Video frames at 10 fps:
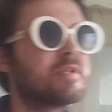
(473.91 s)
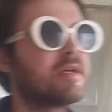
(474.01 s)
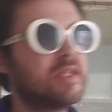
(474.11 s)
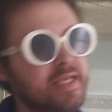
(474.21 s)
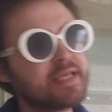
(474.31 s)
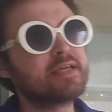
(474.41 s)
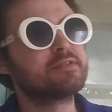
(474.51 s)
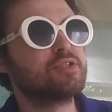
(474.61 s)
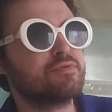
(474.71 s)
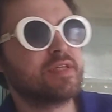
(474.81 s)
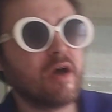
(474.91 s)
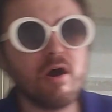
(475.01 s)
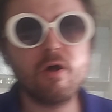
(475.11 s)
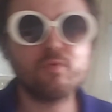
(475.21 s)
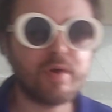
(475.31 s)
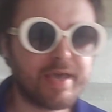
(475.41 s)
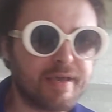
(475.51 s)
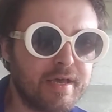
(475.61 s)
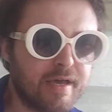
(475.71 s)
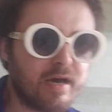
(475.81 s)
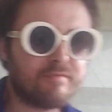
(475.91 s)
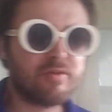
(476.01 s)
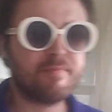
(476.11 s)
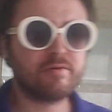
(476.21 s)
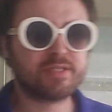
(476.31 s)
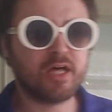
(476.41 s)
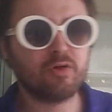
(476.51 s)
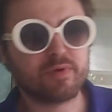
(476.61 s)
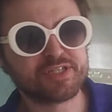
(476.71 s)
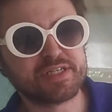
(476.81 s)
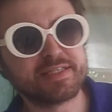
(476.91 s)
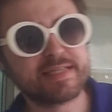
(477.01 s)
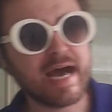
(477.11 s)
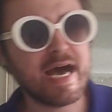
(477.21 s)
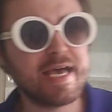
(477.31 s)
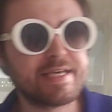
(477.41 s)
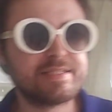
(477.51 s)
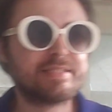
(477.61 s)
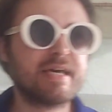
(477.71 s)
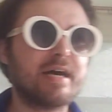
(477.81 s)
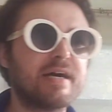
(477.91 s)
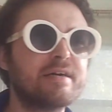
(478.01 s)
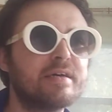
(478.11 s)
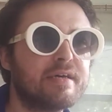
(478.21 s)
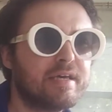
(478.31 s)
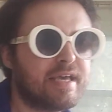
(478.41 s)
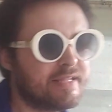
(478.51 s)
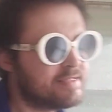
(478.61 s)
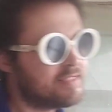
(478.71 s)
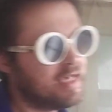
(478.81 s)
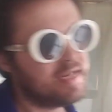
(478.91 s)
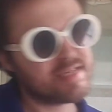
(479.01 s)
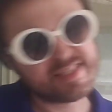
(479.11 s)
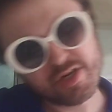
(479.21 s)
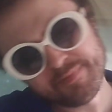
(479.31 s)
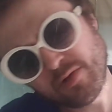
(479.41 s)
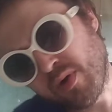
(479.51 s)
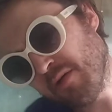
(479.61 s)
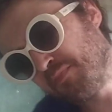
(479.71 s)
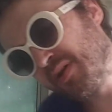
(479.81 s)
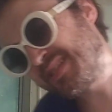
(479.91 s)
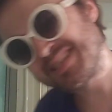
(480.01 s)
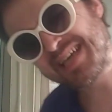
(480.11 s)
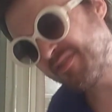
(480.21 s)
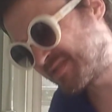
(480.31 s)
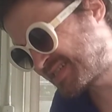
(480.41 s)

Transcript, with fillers: clinging to the hallway of the motel where she dies. Uh, it's an extremely well put together